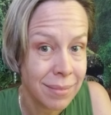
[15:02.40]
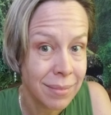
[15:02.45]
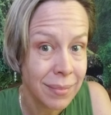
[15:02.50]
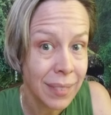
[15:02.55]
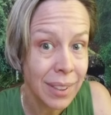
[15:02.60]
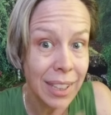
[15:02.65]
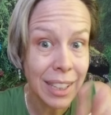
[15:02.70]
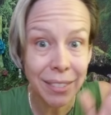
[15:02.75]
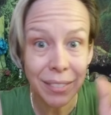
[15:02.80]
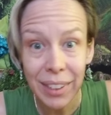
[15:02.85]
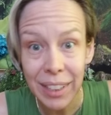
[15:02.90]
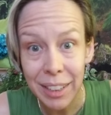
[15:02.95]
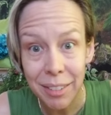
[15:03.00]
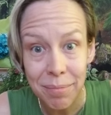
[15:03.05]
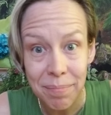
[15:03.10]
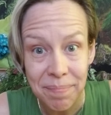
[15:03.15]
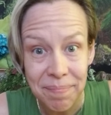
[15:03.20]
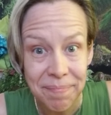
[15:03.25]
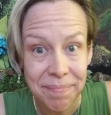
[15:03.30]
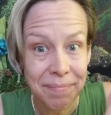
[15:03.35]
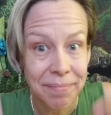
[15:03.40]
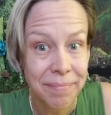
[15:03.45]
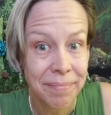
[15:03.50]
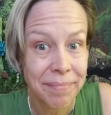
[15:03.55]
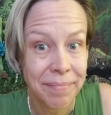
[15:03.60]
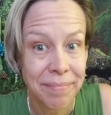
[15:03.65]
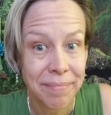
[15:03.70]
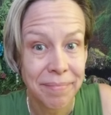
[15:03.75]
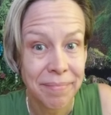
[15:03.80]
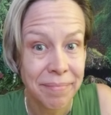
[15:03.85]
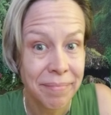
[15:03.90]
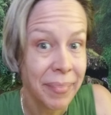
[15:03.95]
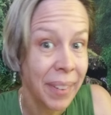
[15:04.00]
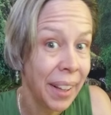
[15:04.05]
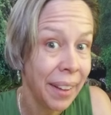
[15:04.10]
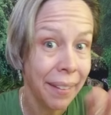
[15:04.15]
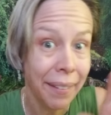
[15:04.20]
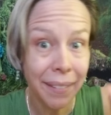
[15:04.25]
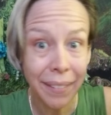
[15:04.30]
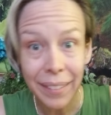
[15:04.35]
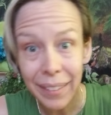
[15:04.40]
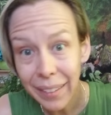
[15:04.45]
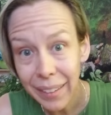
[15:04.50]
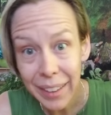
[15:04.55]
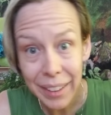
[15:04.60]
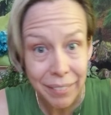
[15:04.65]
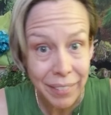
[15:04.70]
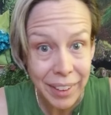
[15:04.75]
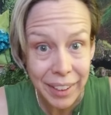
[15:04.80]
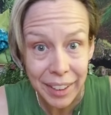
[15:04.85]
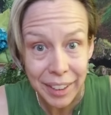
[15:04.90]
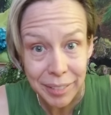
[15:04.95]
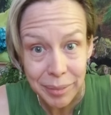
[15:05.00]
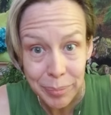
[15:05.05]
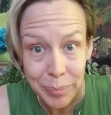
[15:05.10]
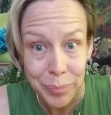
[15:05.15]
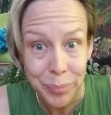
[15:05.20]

living it, living it.